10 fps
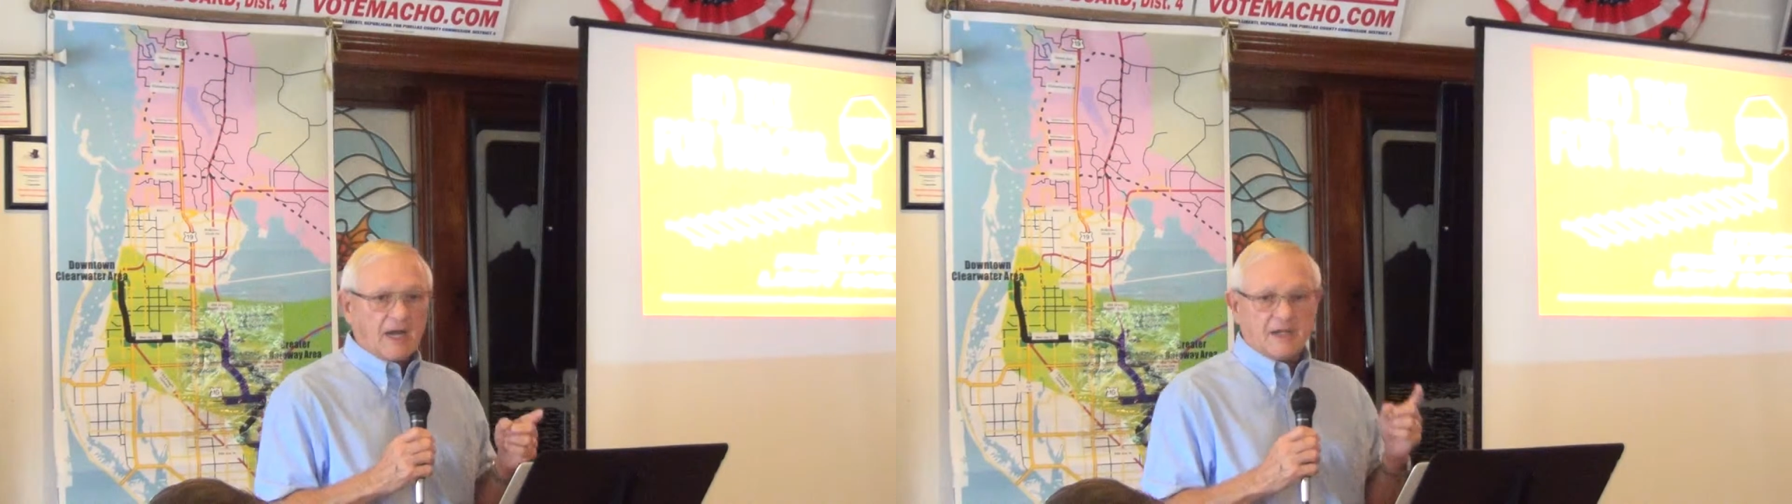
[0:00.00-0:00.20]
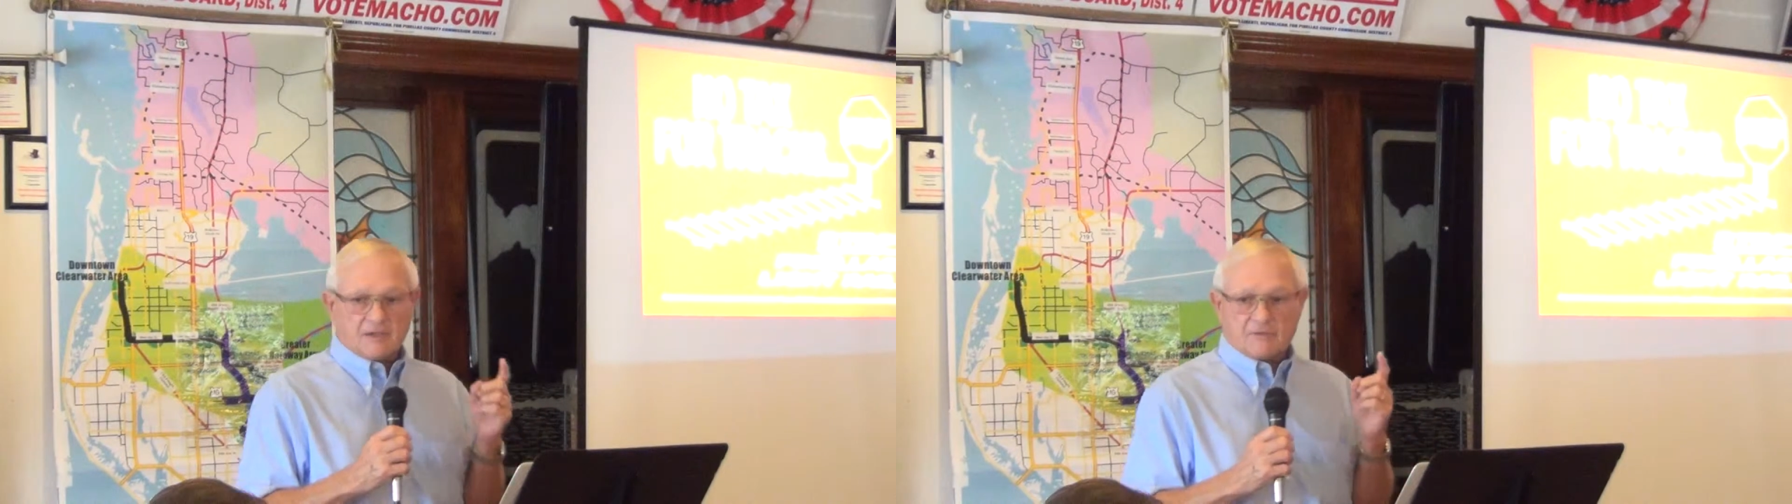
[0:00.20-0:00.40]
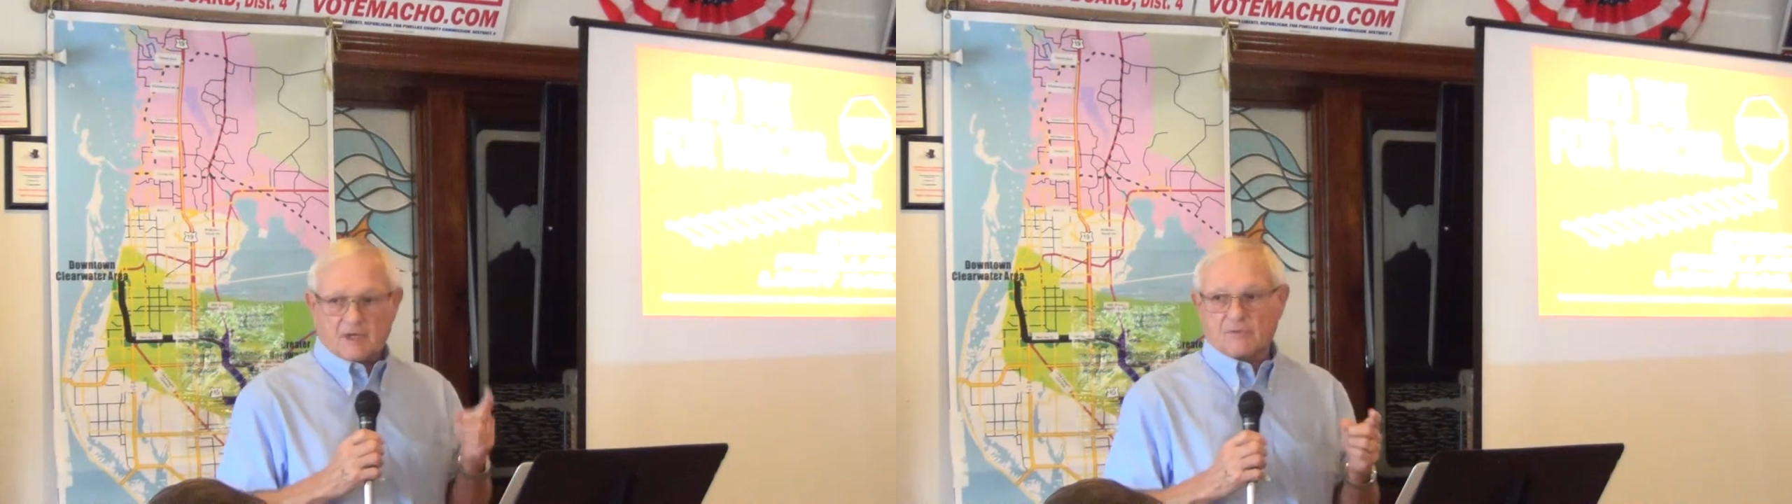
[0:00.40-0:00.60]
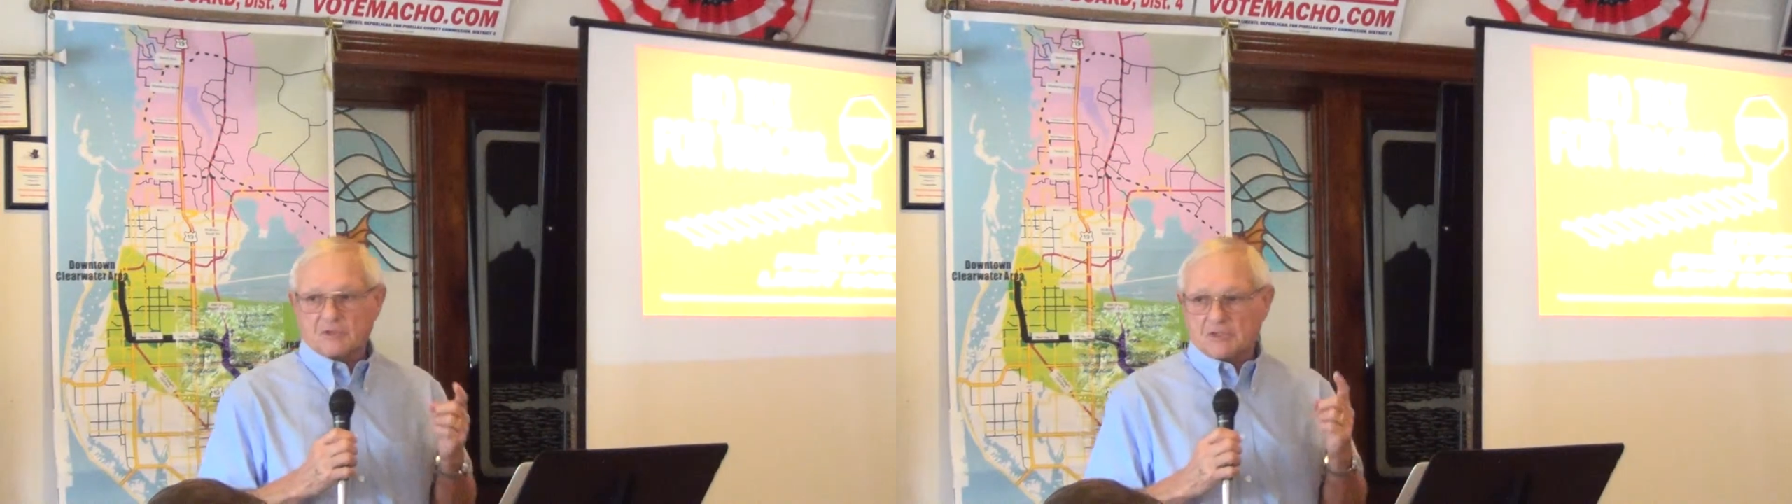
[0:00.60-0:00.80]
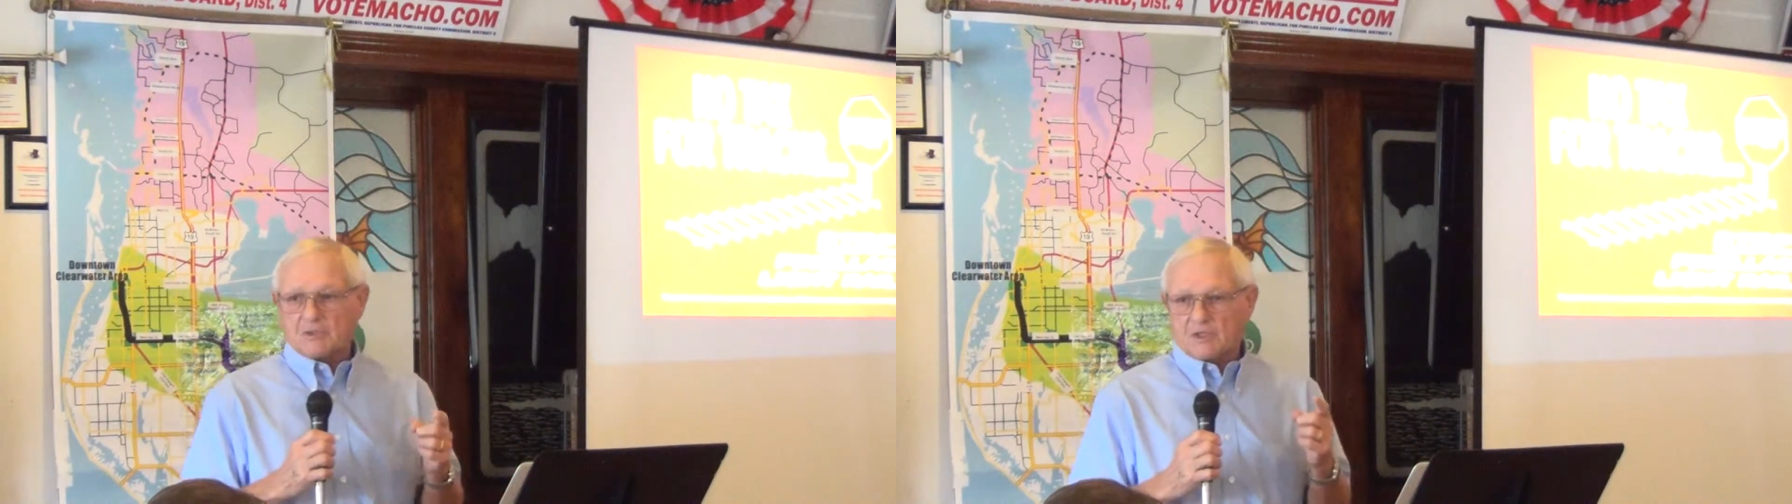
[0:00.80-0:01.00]
I have
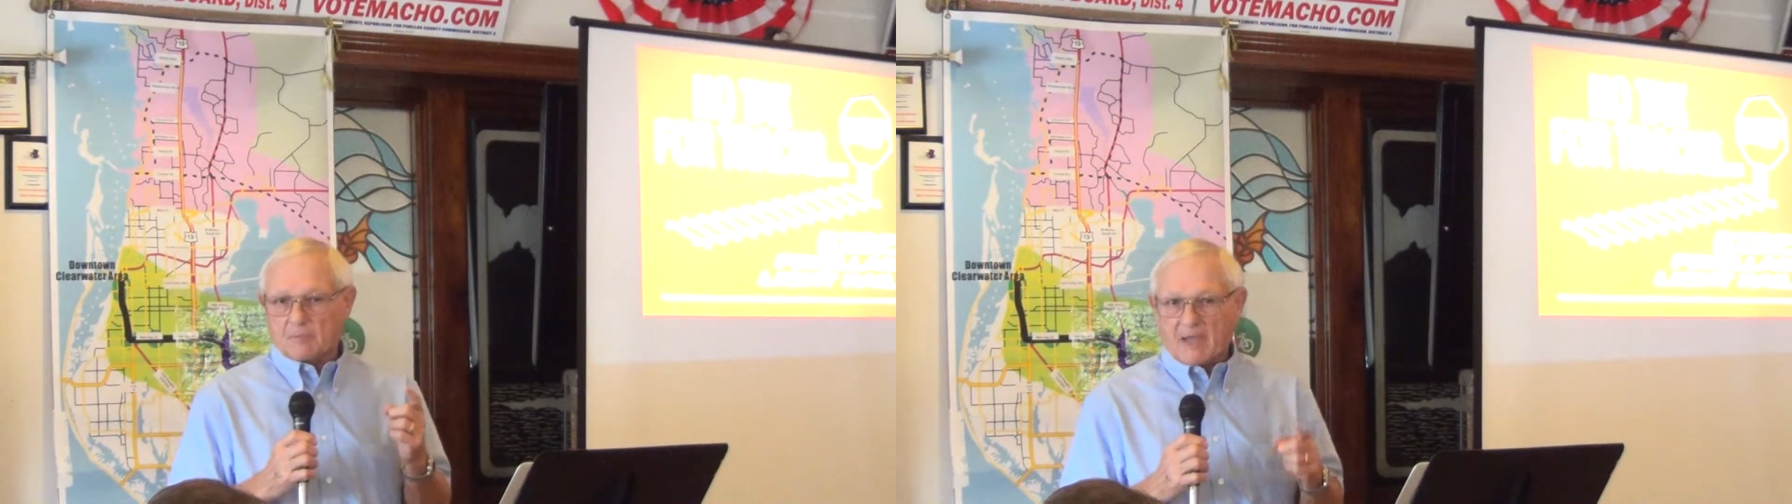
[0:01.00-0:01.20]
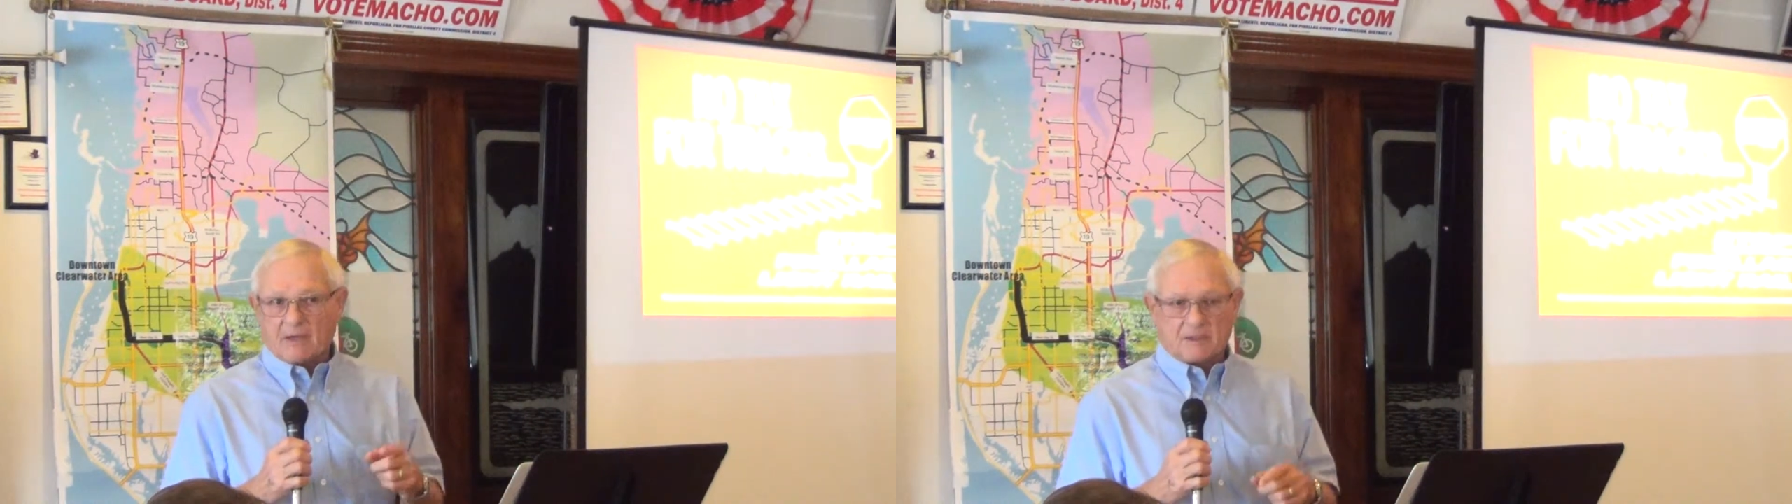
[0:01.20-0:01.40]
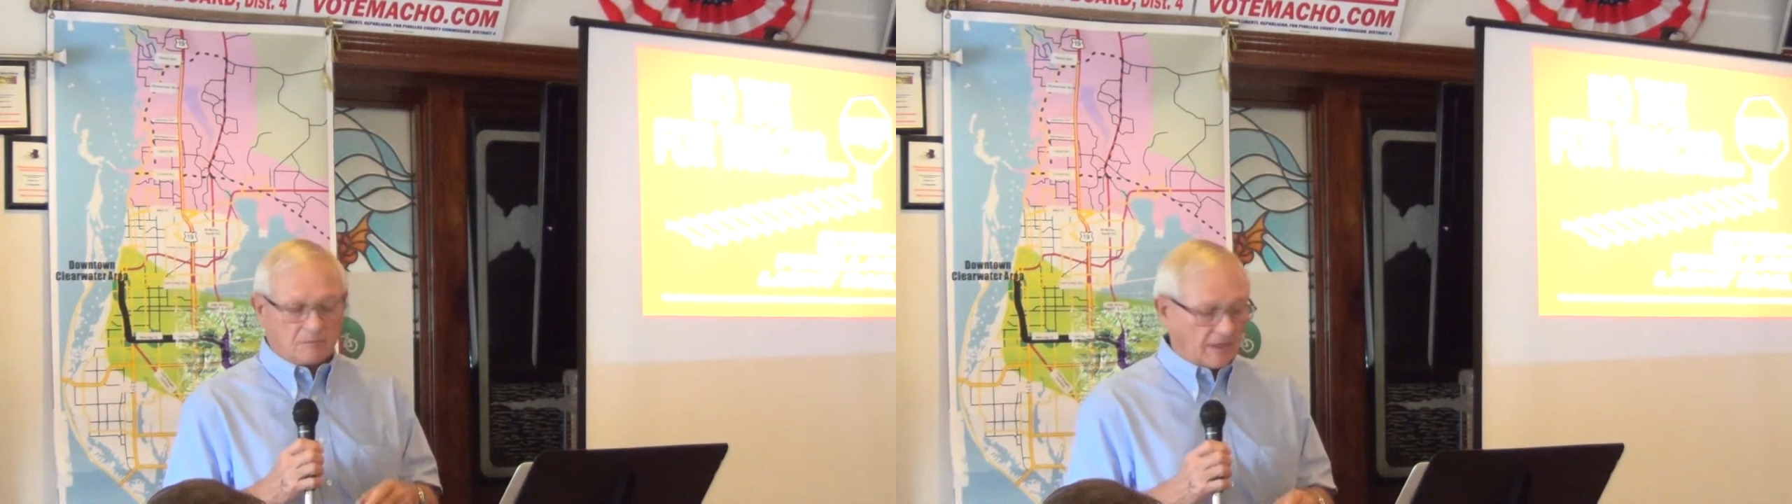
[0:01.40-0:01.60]
ever seen on a ballot